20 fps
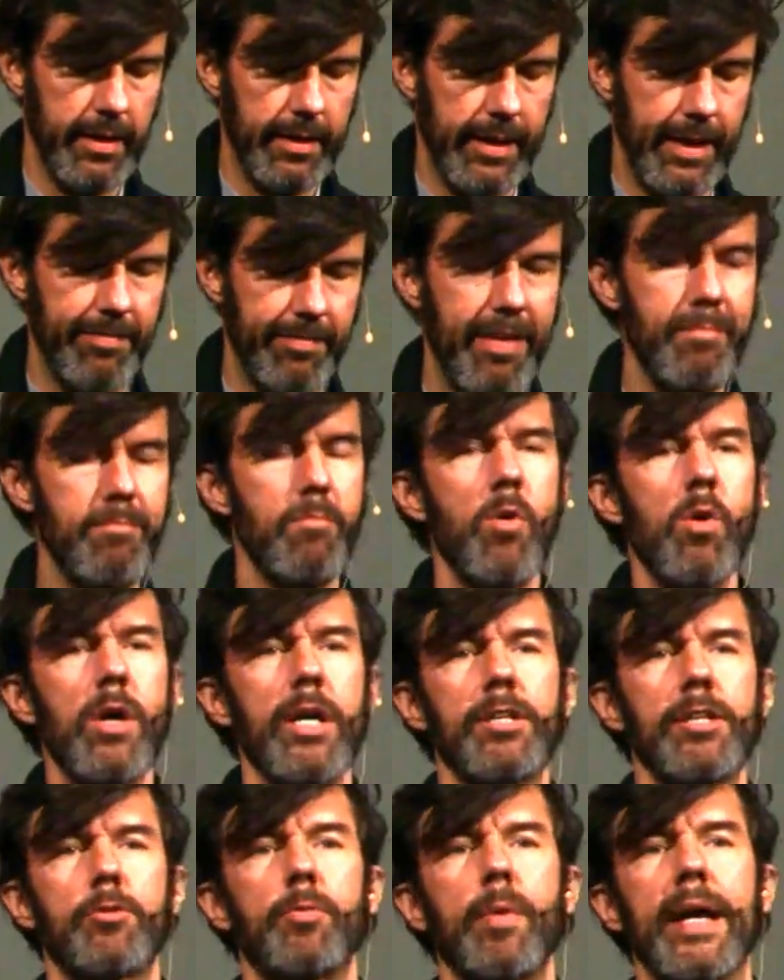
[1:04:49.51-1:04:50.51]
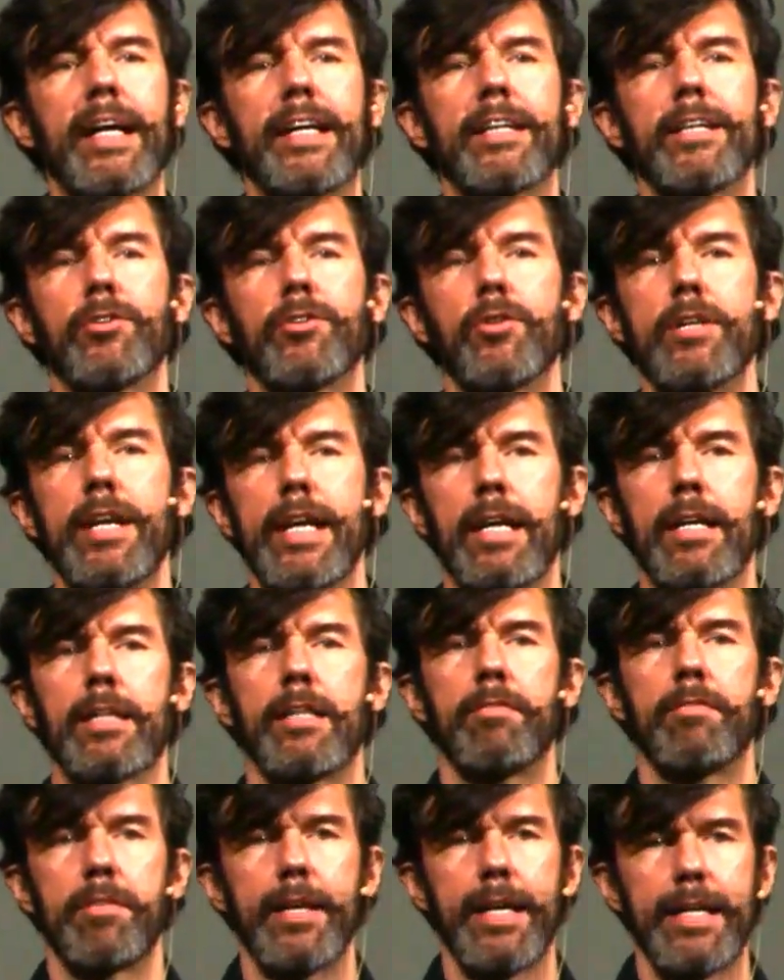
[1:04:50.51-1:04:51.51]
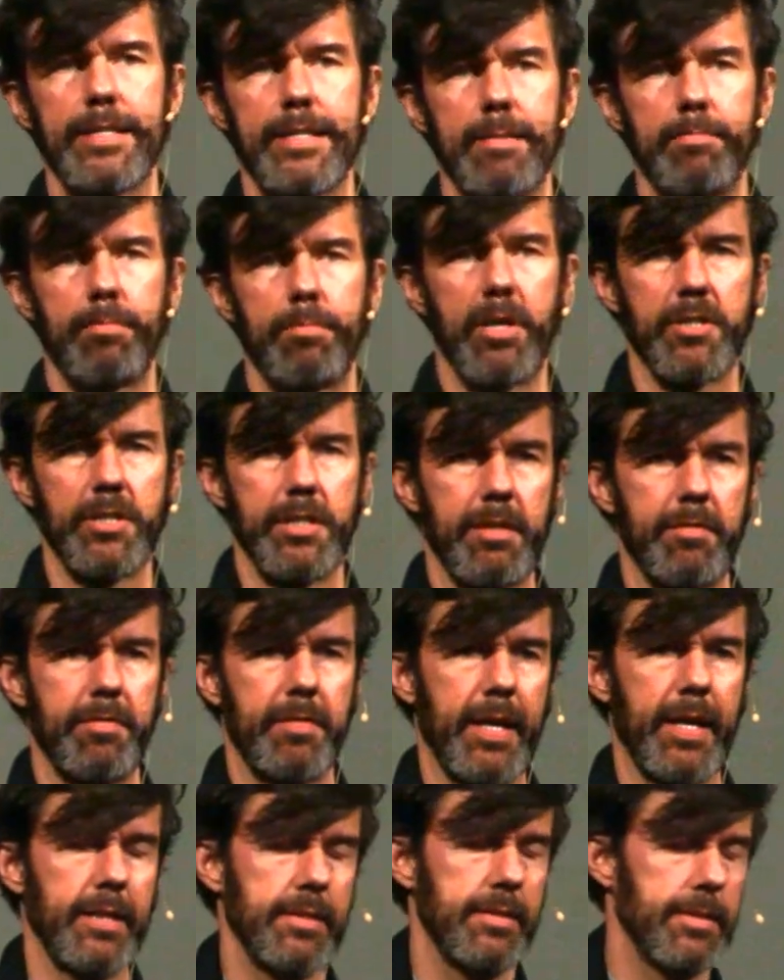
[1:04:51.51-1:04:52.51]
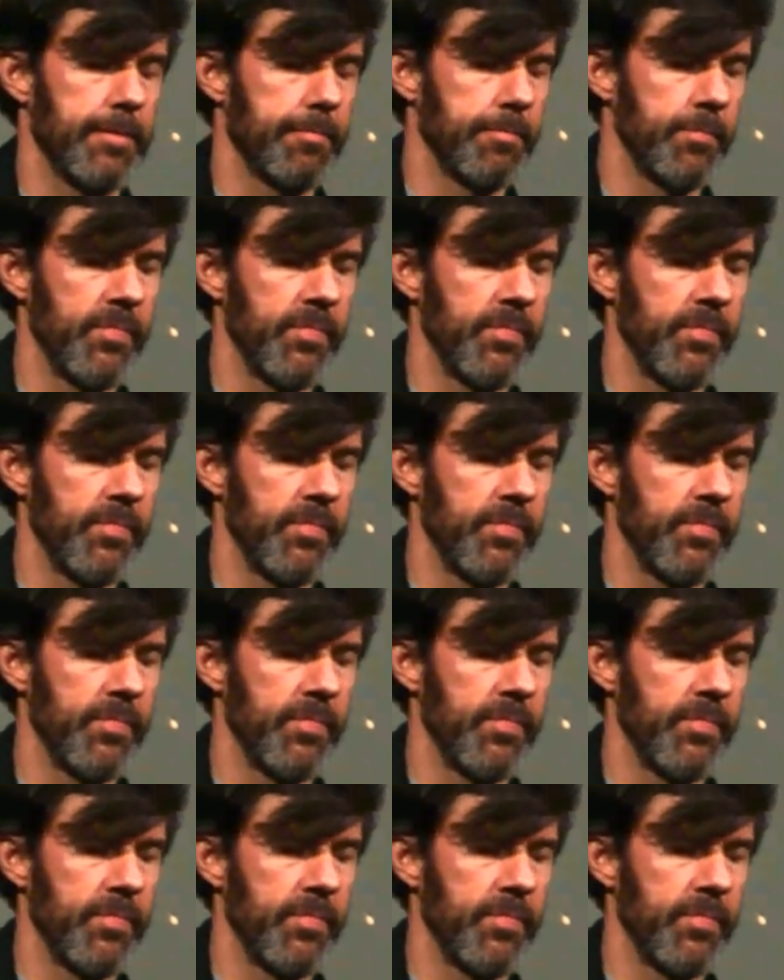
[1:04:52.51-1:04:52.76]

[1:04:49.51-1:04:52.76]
that we are more attracted to negative things than positive things.